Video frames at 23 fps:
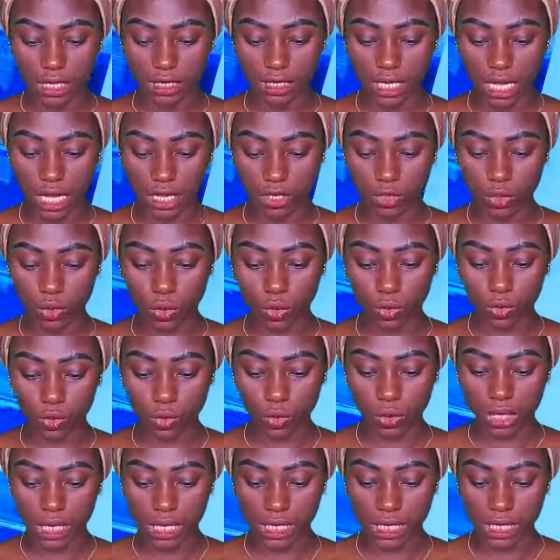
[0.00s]
Dayo
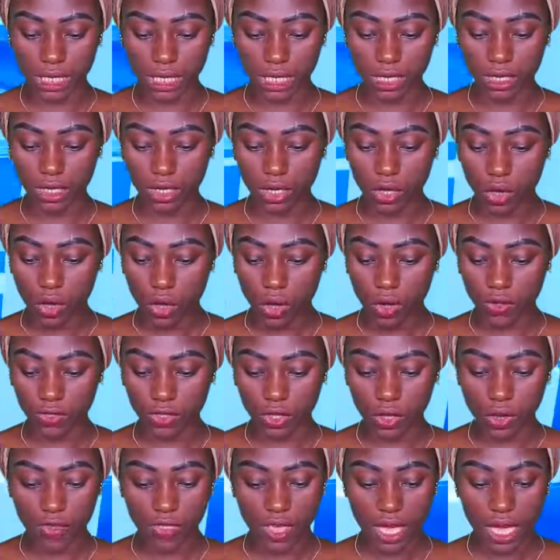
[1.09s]
Odulate, on
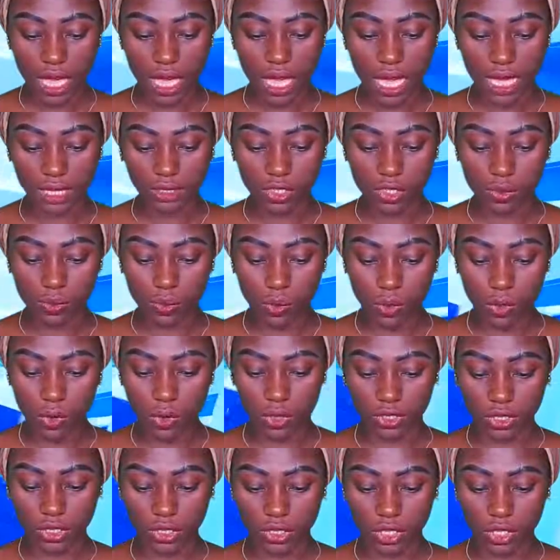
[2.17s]
the other hand, spoke
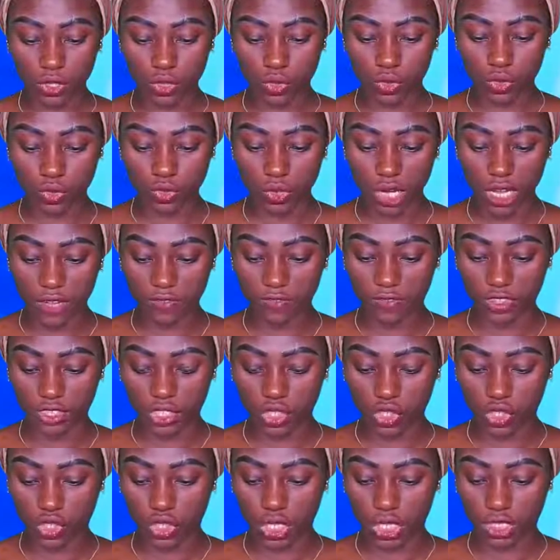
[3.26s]
on the need to drive
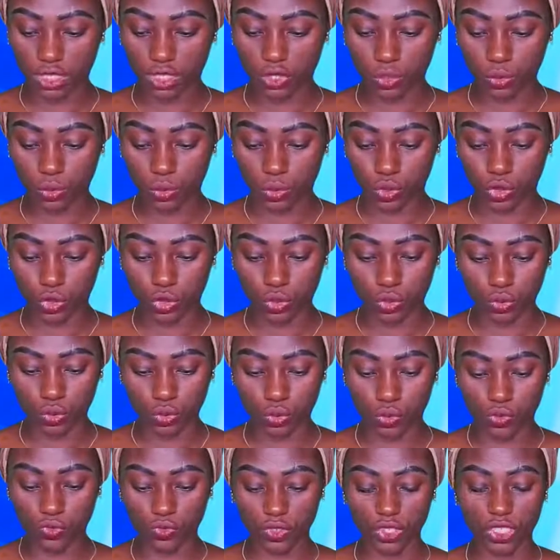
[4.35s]
financial inclusion
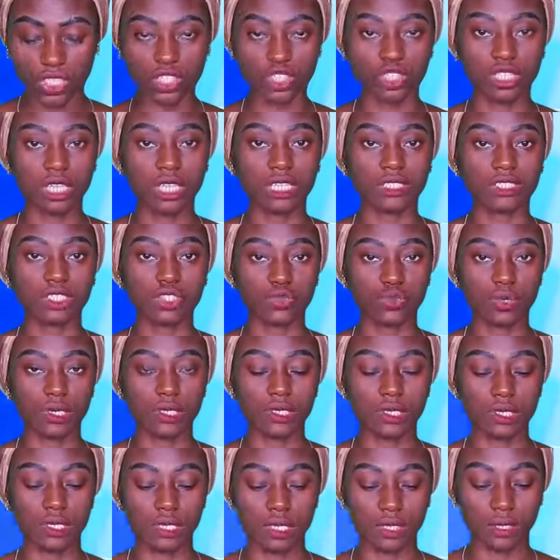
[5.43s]
through financial
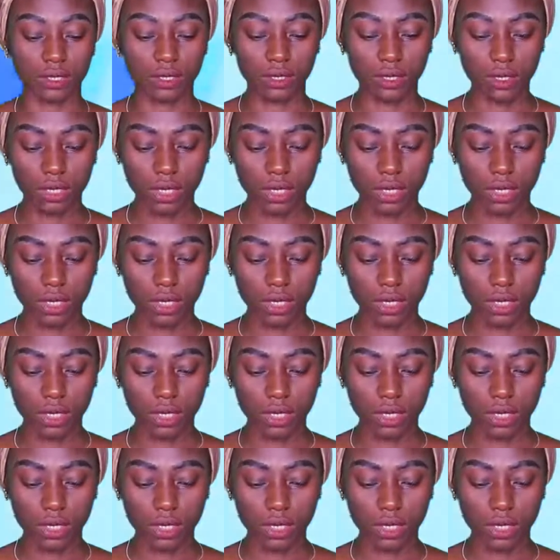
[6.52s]
literacy.